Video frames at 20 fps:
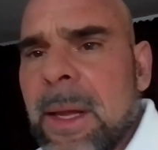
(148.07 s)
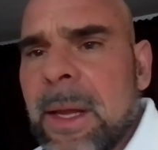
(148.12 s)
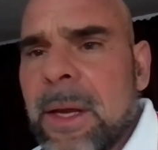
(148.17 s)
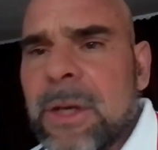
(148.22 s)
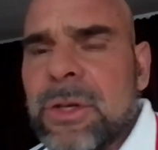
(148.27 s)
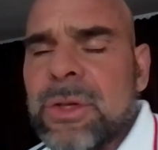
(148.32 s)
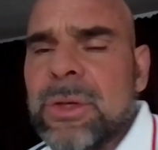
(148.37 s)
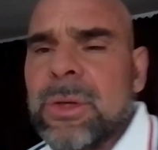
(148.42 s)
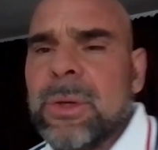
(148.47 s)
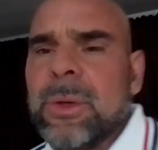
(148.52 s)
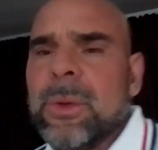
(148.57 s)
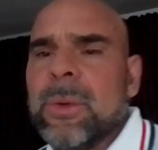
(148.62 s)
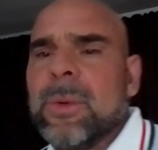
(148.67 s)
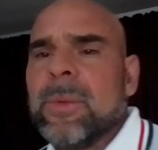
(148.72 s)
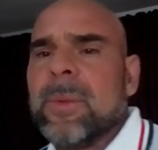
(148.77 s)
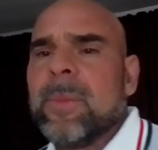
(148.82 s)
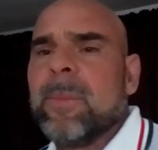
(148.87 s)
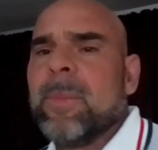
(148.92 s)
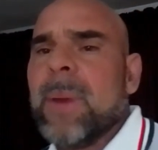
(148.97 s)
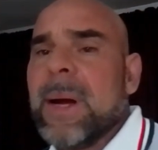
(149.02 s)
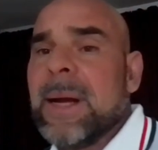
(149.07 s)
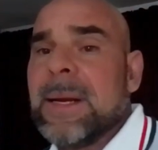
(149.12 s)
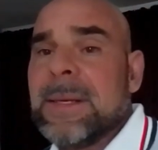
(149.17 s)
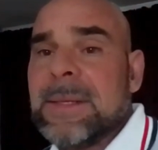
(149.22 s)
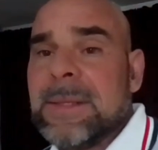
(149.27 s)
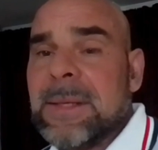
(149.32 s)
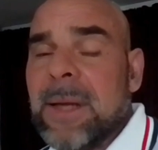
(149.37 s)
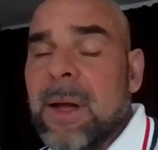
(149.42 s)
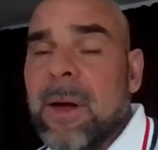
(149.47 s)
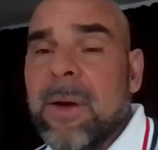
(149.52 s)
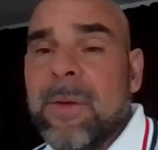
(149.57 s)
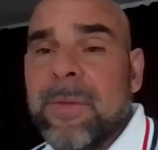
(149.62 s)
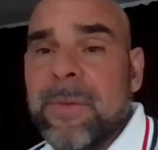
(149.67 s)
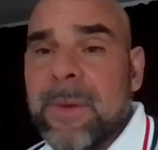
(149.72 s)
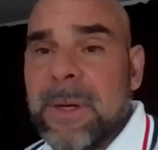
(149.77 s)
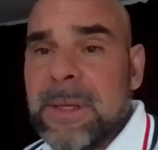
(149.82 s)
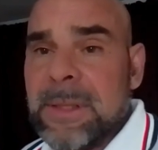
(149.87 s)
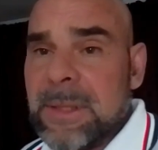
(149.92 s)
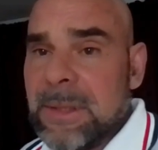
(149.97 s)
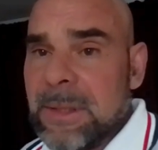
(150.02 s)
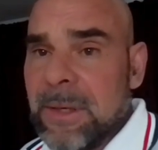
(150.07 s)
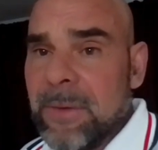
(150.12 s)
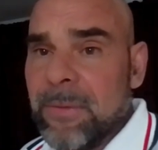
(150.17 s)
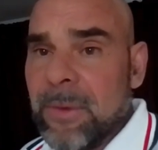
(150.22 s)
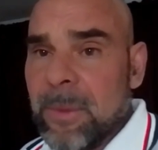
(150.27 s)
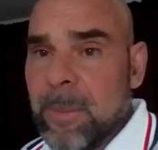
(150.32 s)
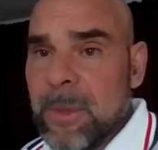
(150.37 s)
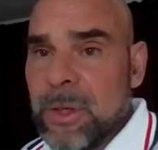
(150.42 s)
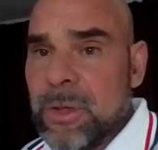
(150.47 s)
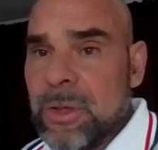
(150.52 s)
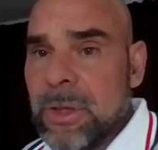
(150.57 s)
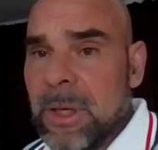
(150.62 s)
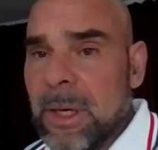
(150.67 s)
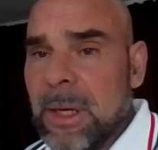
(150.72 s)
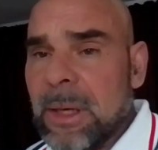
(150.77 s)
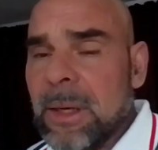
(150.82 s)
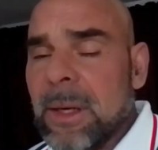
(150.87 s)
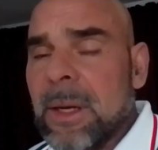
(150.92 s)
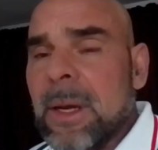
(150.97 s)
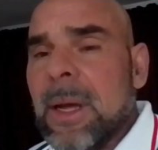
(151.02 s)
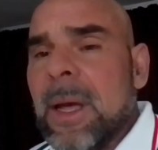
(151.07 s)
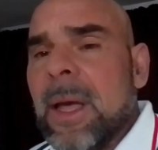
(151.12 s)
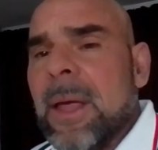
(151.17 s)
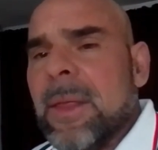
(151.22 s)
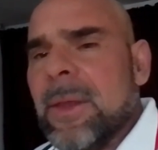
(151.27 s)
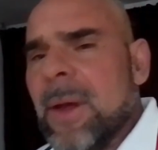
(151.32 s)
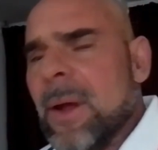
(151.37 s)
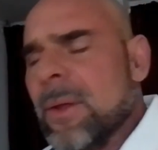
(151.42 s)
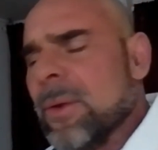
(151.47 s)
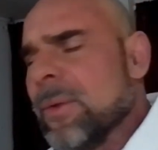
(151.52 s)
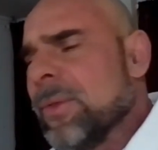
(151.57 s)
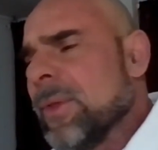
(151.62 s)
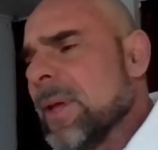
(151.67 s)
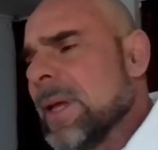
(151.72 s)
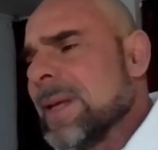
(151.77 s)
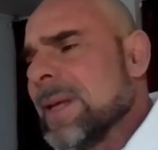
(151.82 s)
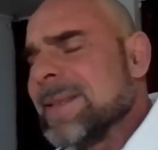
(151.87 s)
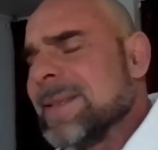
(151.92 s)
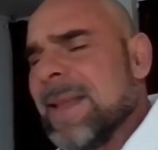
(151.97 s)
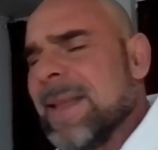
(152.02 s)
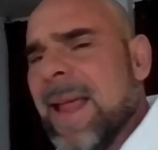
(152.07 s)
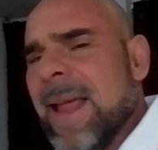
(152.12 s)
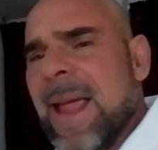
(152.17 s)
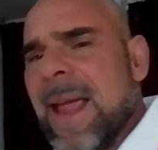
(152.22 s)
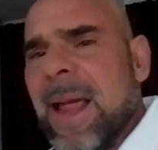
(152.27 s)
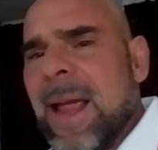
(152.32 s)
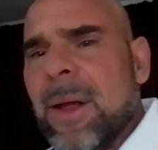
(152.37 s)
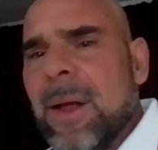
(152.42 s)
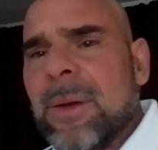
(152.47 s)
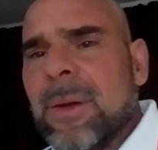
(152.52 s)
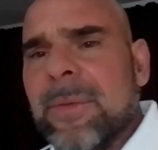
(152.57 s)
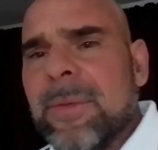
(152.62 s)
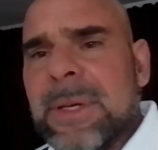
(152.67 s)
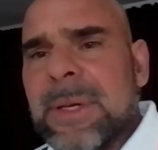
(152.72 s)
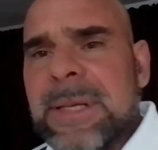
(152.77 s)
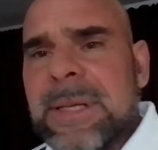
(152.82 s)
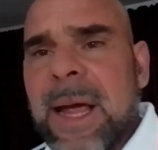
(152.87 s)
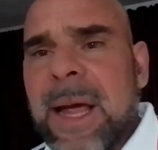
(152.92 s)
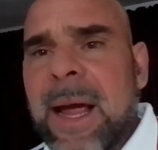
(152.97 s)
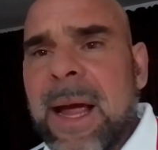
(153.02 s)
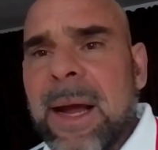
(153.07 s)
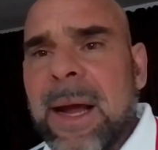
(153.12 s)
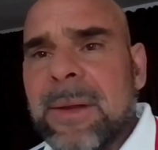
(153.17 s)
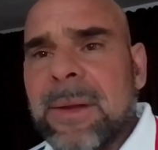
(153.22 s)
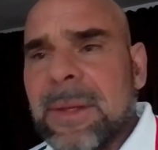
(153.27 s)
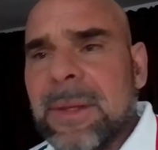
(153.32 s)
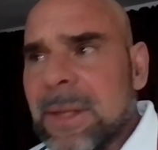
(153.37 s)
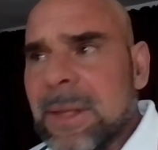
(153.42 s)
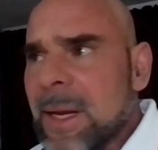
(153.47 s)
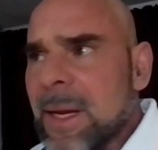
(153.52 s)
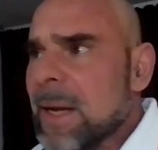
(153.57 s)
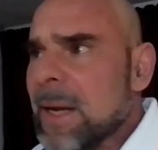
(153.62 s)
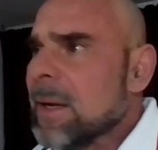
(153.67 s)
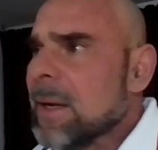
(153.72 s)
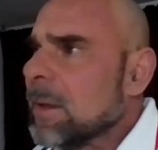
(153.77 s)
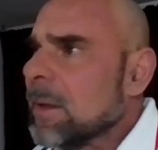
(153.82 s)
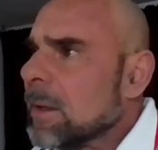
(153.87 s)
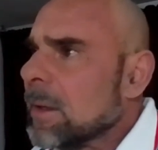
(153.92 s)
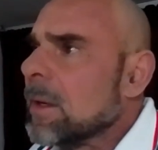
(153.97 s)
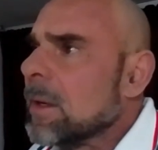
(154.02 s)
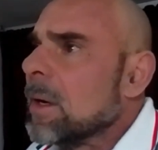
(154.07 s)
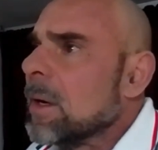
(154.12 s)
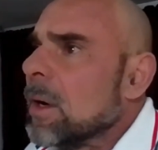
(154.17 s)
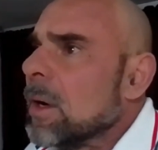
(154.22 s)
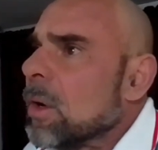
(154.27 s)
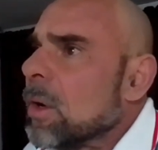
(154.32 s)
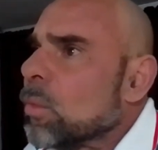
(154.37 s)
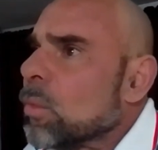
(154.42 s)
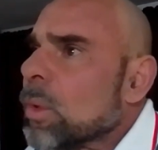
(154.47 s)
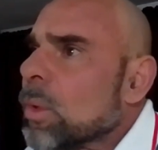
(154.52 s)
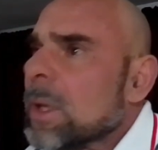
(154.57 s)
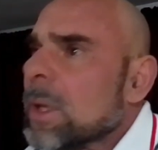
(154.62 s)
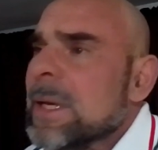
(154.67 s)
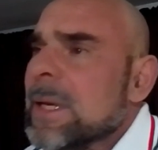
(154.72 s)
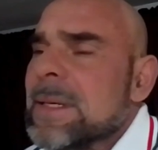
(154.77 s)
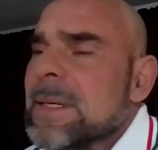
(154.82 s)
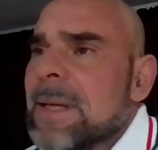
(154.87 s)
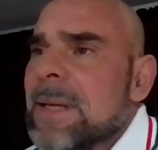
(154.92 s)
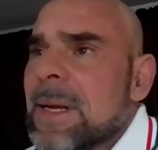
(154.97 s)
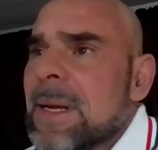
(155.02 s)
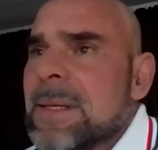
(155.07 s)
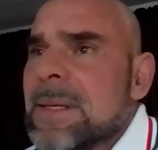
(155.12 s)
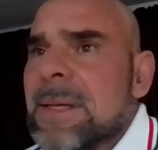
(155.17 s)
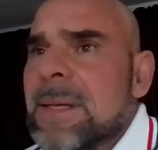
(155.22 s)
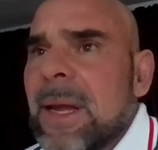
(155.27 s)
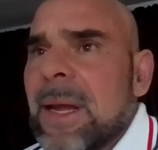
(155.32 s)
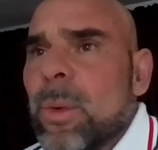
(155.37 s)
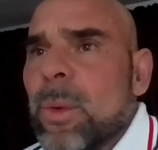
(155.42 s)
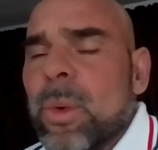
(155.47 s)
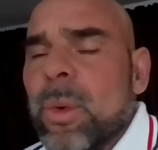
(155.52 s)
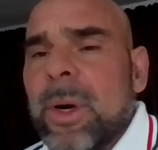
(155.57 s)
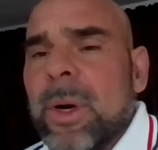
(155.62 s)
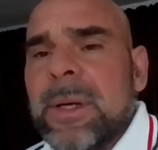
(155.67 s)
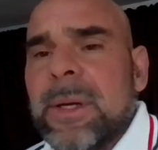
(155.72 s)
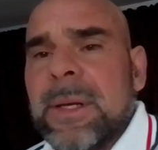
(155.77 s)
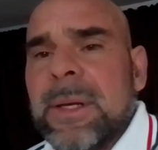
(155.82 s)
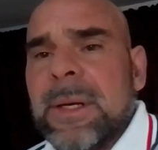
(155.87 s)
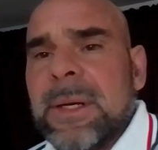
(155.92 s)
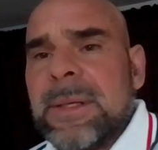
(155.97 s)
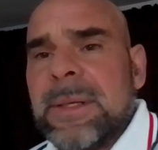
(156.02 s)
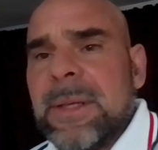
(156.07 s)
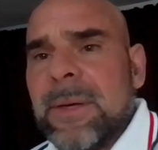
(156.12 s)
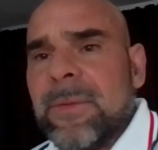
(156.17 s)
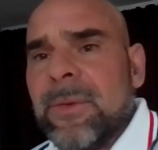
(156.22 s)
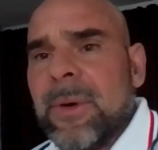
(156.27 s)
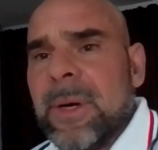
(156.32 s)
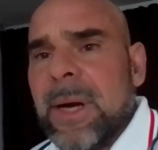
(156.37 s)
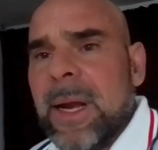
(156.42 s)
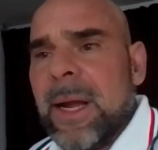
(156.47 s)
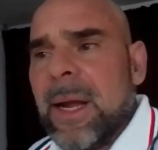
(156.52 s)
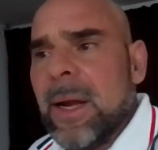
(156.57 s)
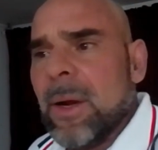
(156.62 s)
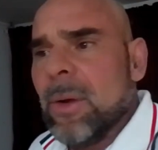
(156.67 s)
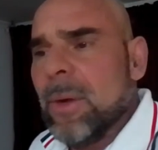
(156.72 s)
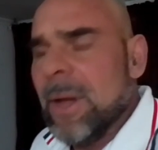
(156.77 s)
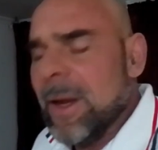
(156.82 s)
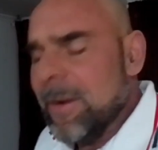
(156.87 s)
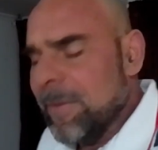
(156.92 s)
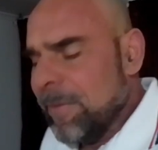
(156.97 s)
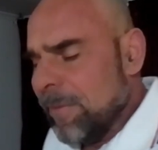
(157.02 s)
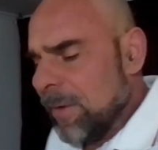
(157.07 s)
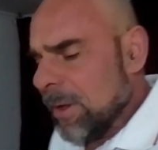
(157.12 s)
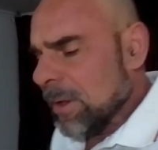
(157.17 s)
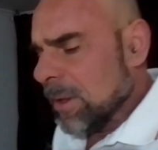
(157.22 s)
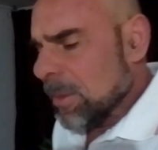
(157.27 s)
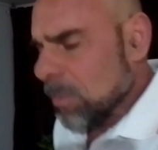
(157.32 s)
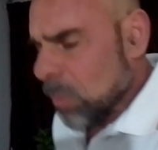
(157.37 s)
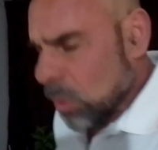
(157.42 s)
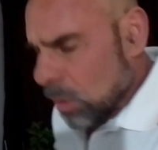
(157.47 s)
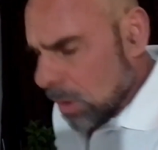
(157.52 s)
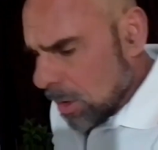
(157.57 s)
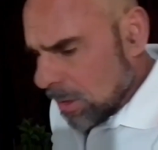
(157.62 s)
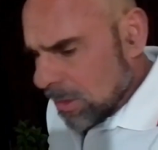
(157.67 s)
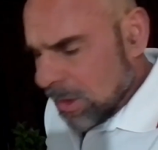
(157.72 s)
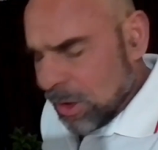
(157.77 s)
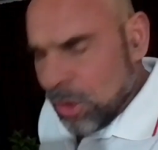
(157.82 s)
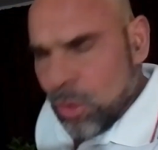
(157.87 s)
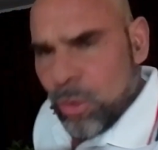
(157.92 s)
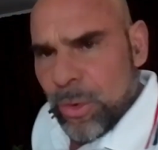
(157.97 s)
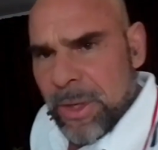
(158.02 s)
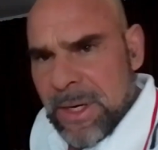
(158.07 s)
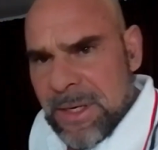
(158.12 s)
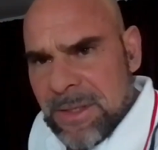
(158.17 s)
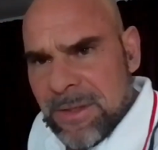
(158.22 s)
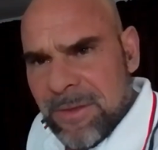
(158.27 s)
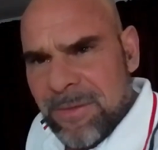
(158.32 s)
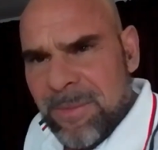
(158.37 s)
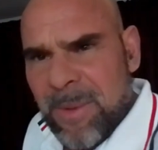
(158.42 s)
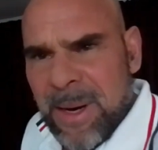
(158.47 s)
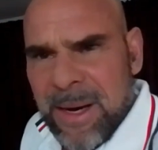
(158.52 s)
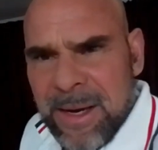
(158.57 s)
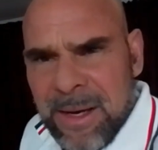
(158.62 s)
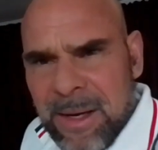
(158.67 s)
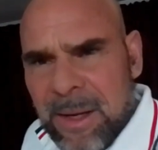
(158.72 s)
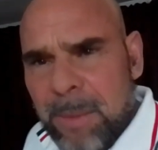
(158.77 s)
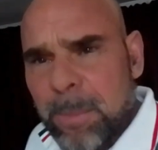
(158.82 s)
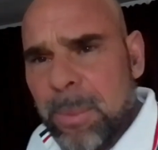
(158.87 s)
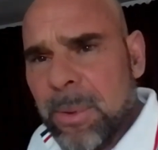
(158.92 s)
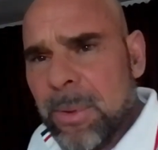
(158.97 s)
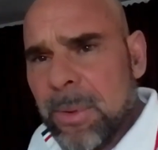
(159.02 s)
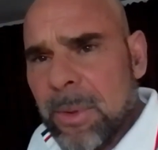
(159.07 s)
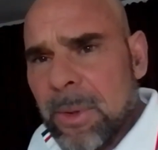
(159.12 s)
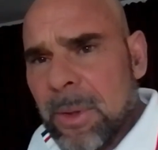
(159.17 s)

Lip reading: issue by itself, it's a different machine. The other thing is the angle of attack. The leg really does get worked at a different angle. I feel it more on the crease of my hip,